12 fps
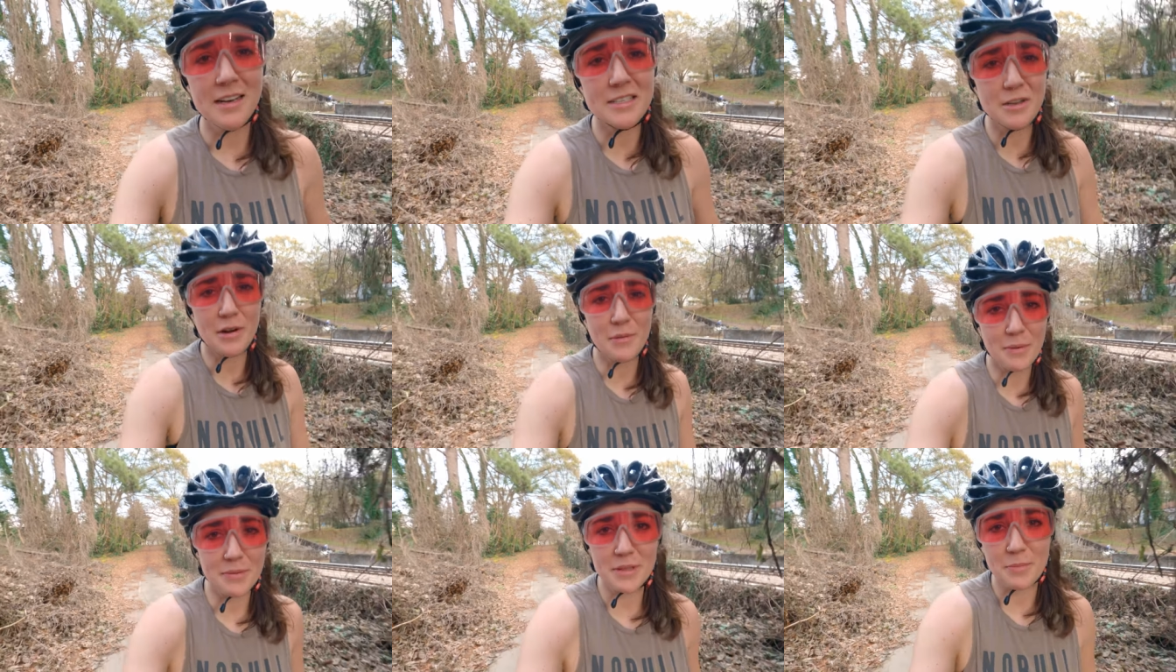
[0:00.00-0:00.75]
And so I
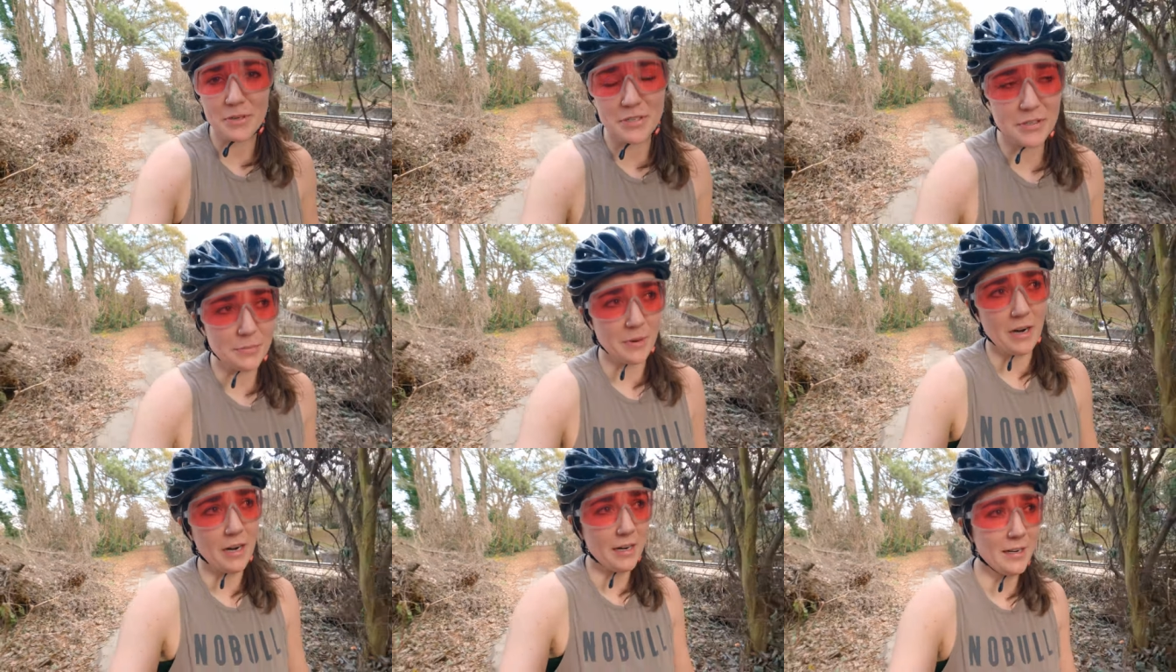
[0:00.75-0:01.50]
went with the Pursuit
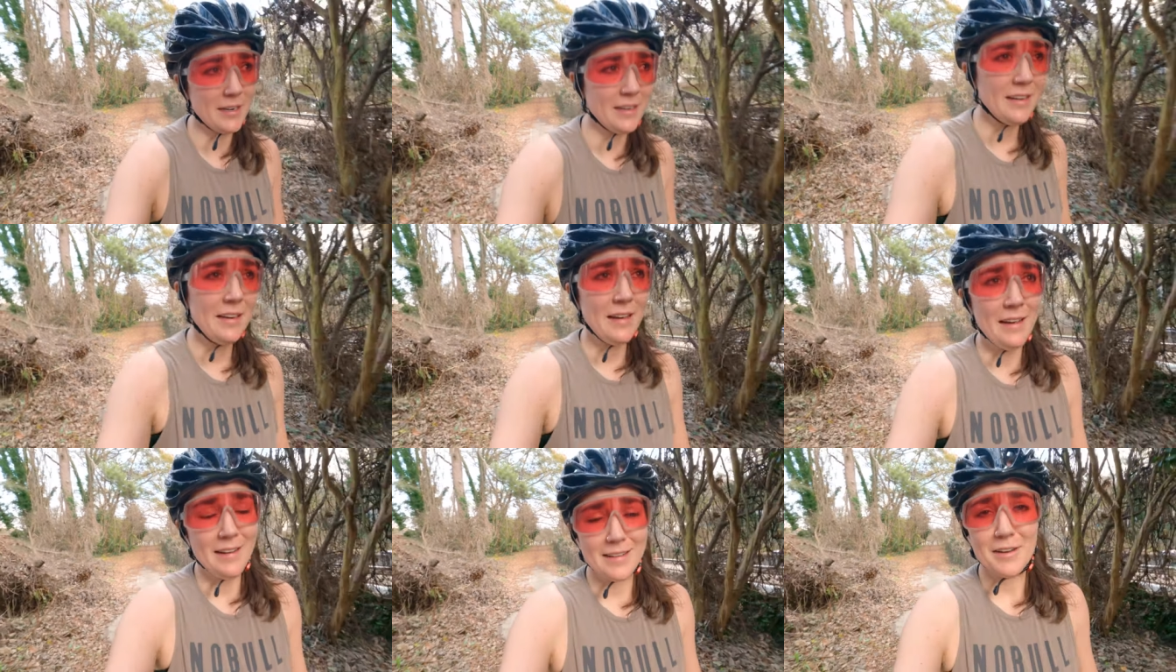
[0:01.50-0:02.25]
bar.
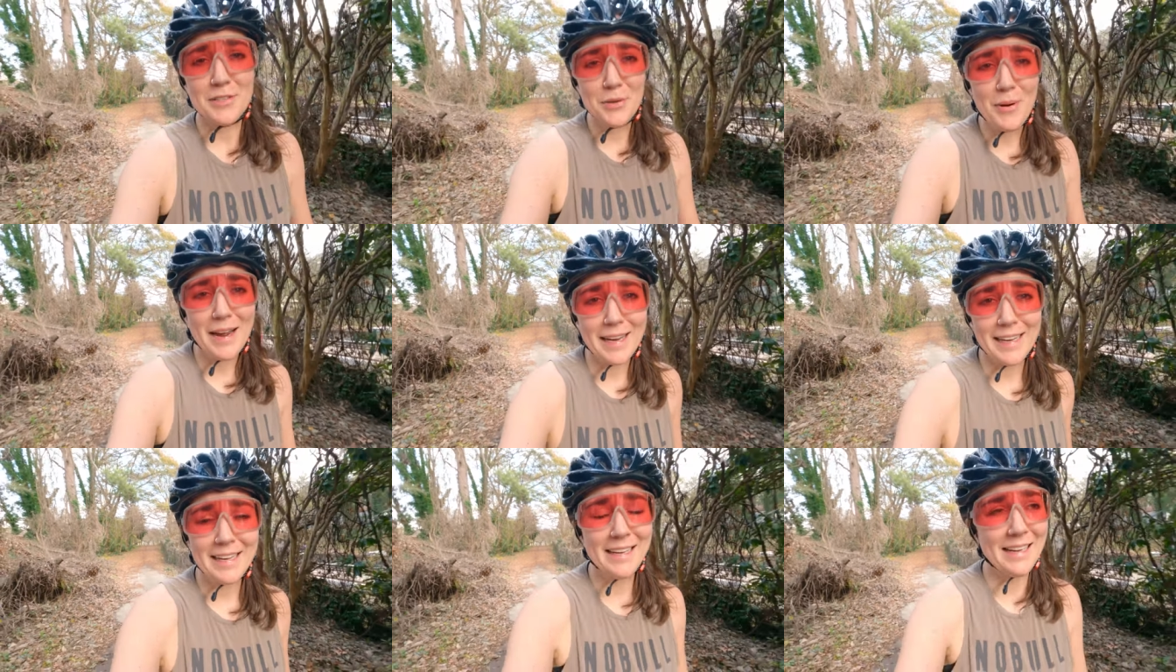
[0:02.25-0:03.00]
Now, do
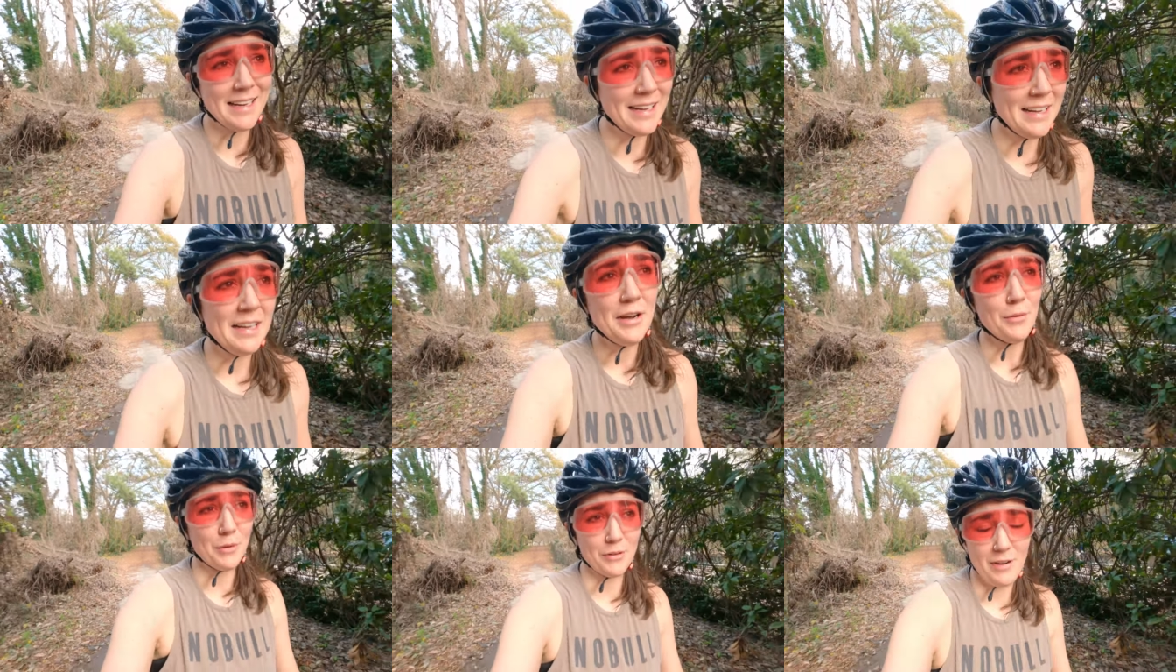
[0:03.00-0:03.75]
I
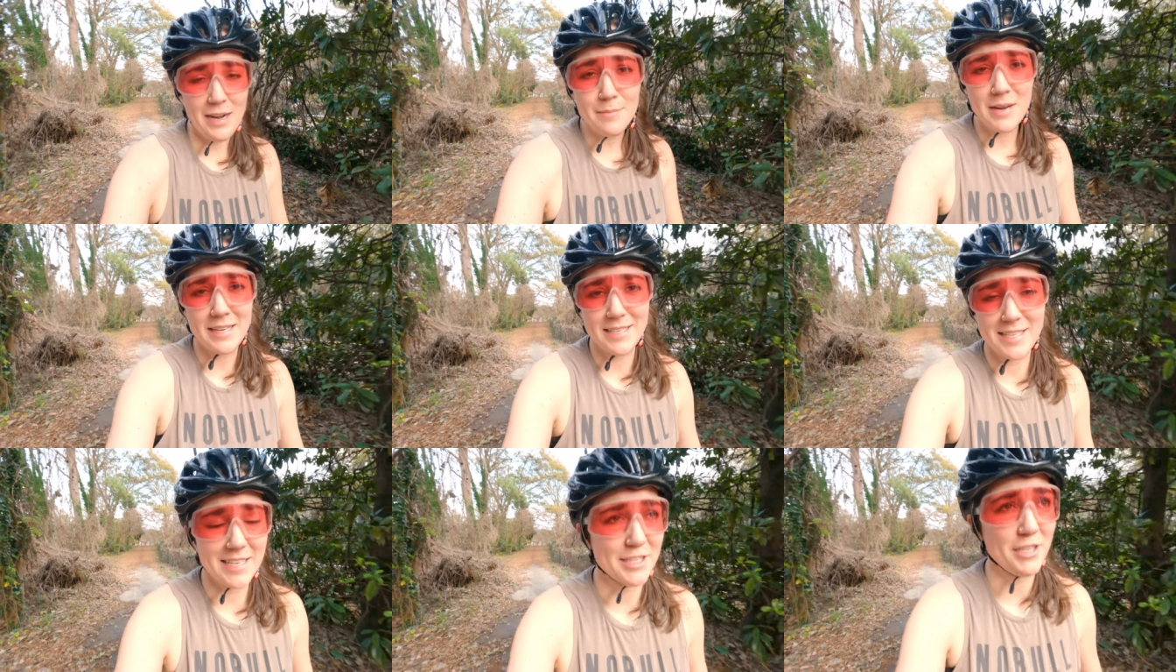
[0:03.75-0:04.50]
regret my
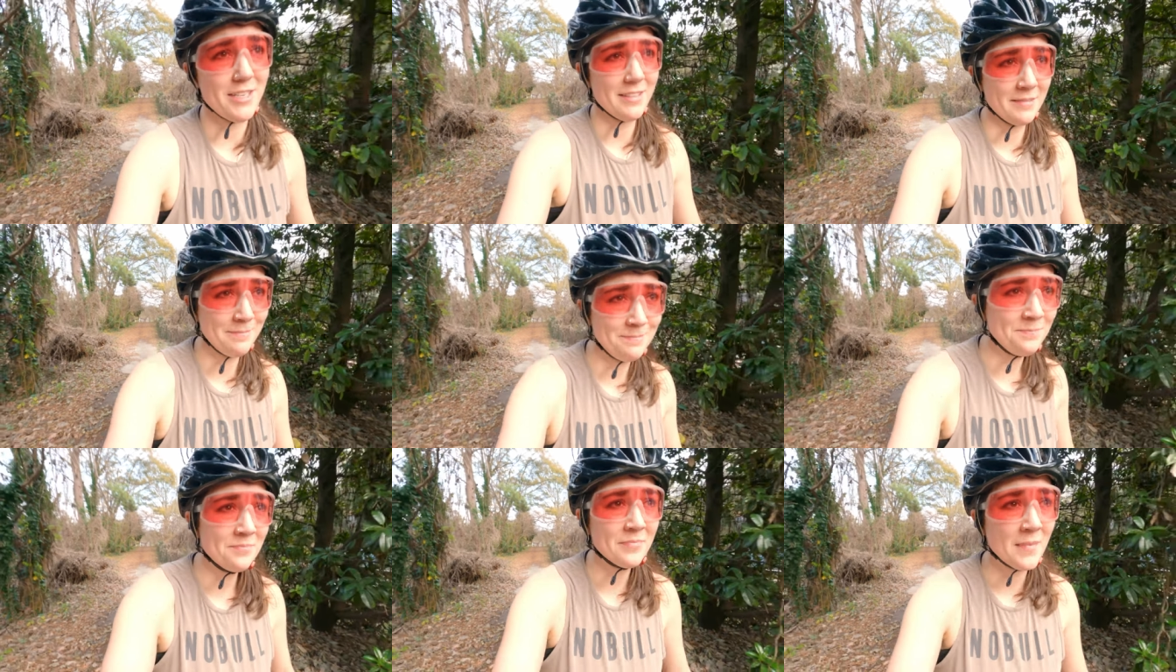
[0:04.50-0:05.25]
decision?
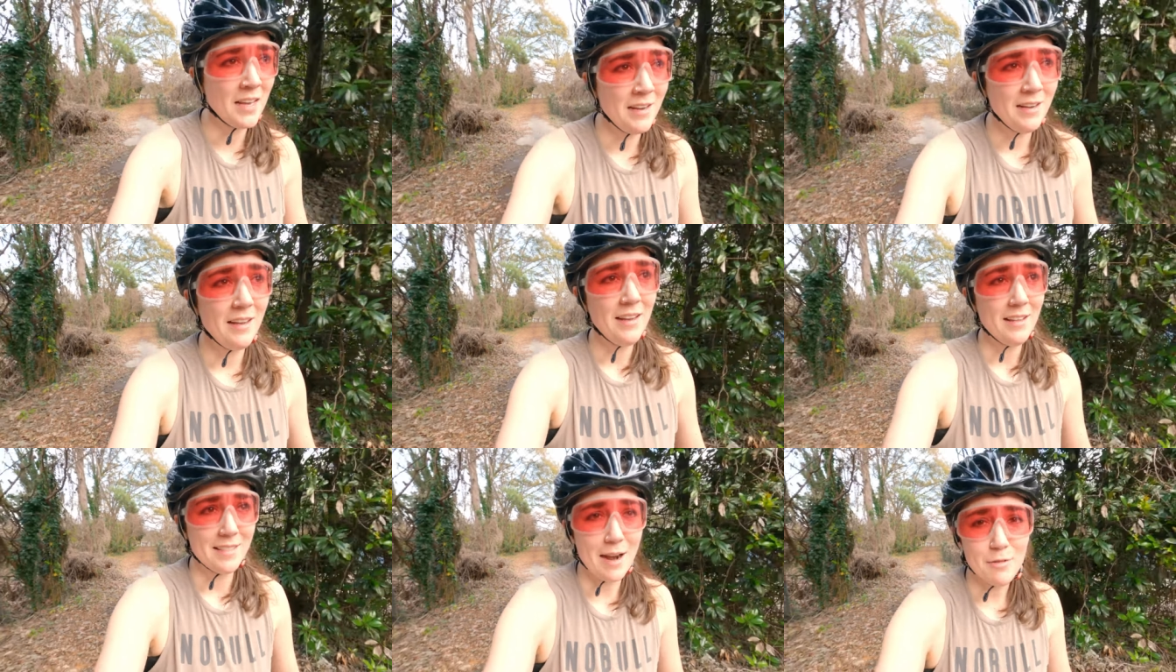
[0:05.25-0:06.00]

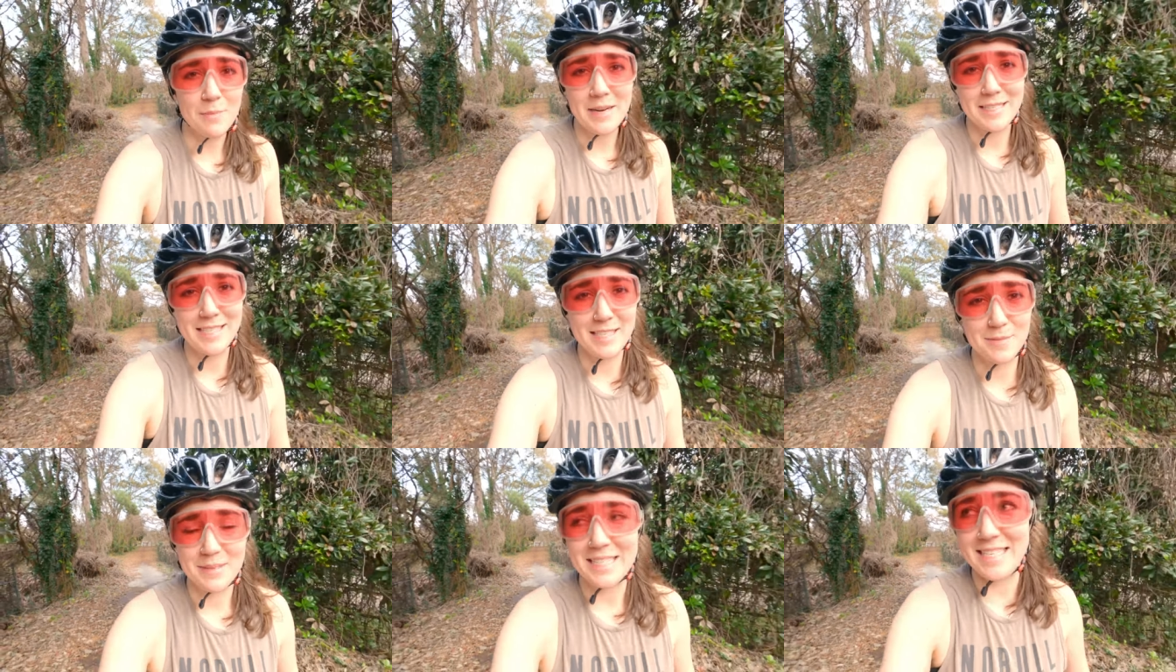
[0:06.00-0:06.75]
That
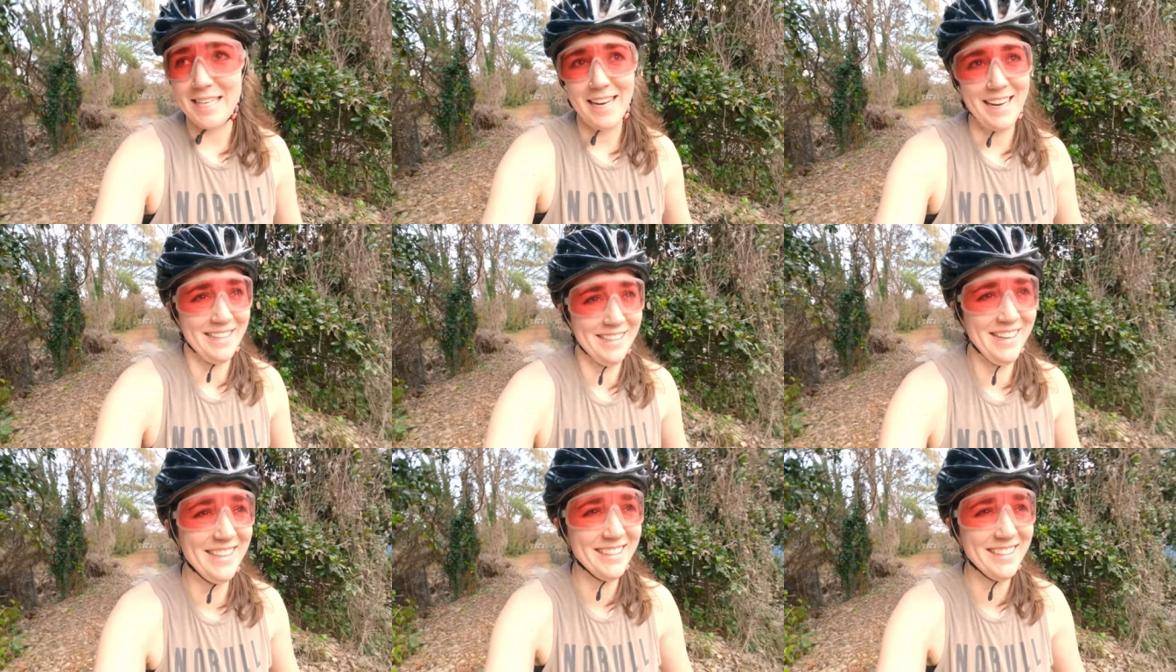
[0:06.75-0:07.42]
remains to be seen.